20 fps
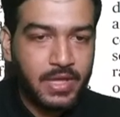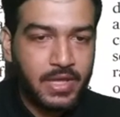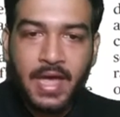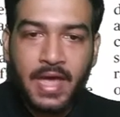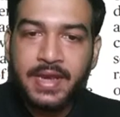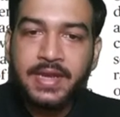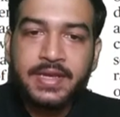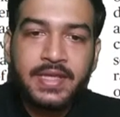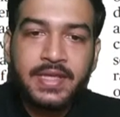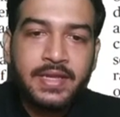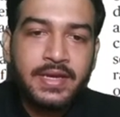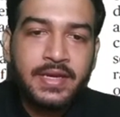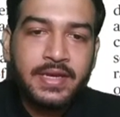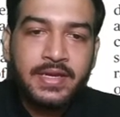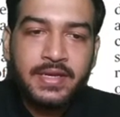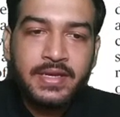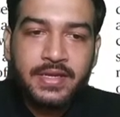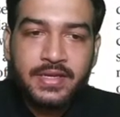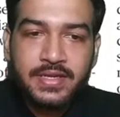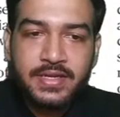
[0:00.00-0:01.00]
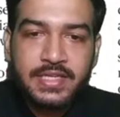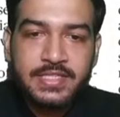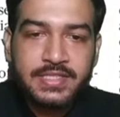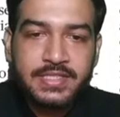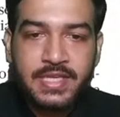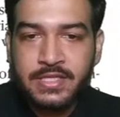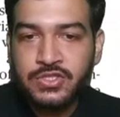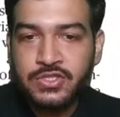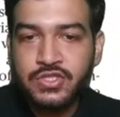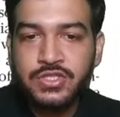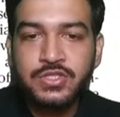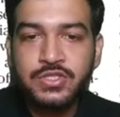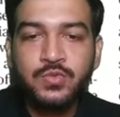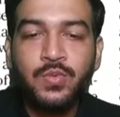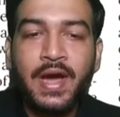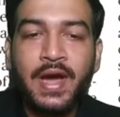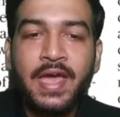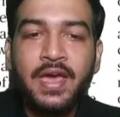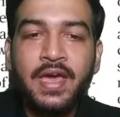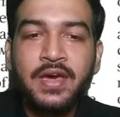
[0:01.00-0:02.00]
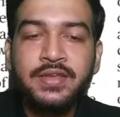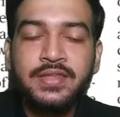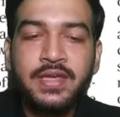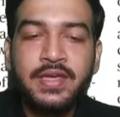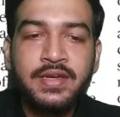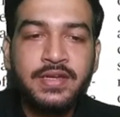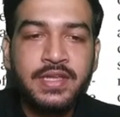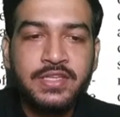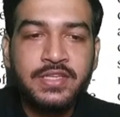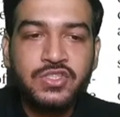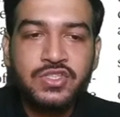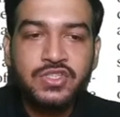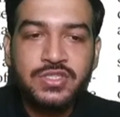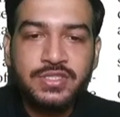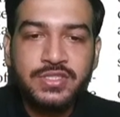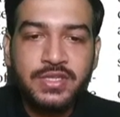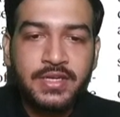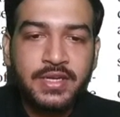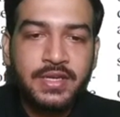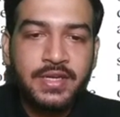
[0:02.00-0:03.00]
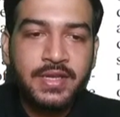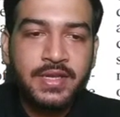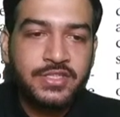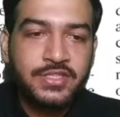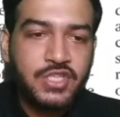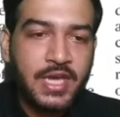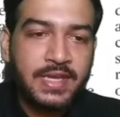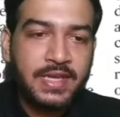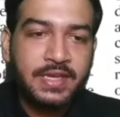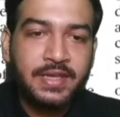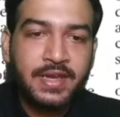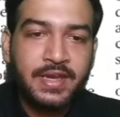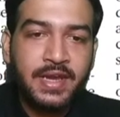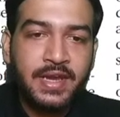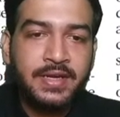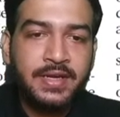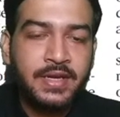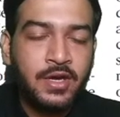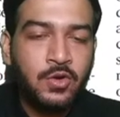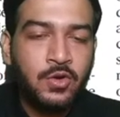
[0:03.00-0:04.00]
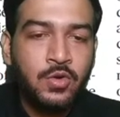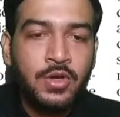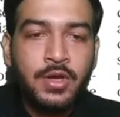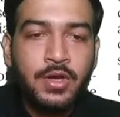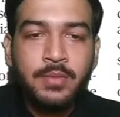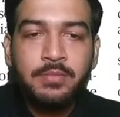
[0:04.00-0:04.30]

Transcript: And it can increase tensions. Why are there tensions in India-China right now?